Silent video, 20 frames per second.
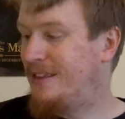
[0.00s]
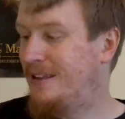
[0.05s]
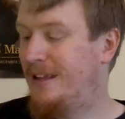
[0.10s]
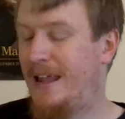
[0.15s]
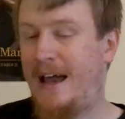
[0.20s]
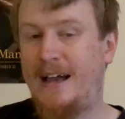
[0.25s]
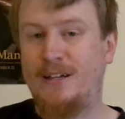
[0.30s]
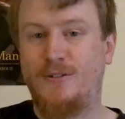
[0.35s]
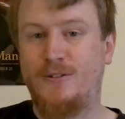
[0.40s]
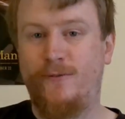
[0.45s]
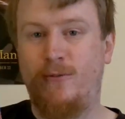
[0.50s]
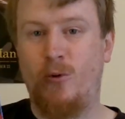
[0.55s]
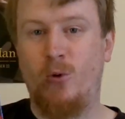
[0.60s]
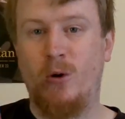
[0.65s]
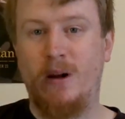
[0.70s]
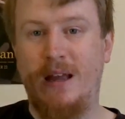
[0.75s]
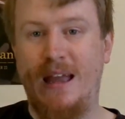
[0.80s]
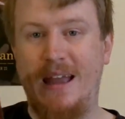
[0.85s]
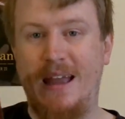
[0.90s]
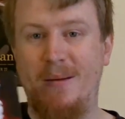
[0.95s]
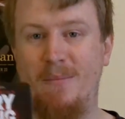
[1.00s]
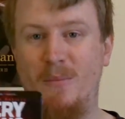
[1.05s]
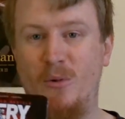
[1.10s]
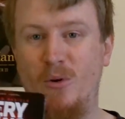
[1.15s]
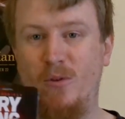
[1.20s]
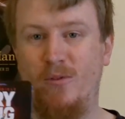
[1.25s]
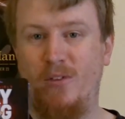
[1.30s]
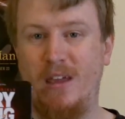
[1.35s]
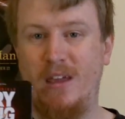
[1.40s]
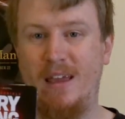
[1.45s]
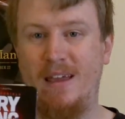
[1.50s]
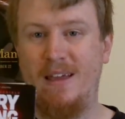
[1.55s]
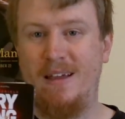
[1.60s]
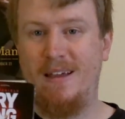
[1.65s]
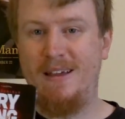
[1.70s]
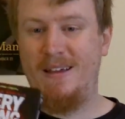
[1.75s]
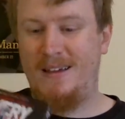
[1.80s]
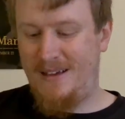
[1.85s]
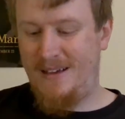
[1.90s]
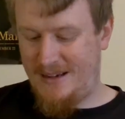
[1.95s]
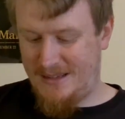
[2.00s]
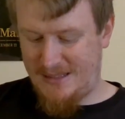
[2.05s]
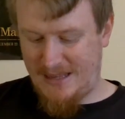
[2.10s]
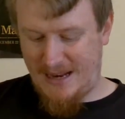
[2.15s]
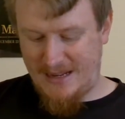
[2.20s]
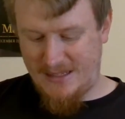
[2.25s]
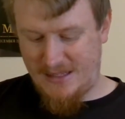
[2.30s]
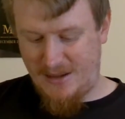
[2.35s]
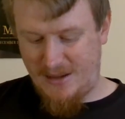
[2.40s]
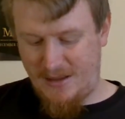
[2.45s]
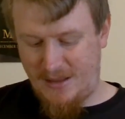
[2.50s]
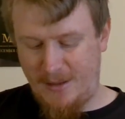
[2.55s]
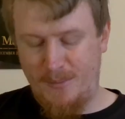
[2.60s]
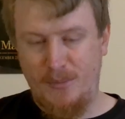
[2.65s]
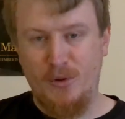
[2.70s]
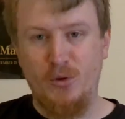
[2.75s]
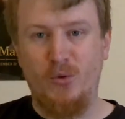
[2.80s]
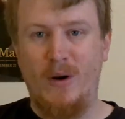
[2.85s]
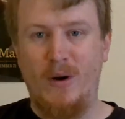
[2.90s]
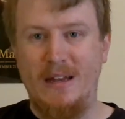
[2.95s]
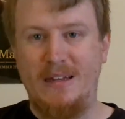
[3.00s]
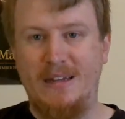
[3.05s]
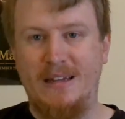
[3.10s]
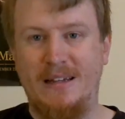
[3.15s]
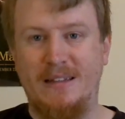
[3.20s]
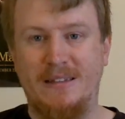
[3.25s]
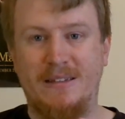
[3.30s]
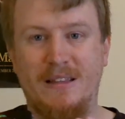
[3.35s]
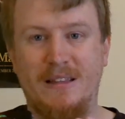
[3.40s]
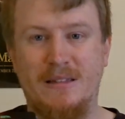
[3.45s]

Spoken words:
the last 4K movie, because it has the Blu-ray disc.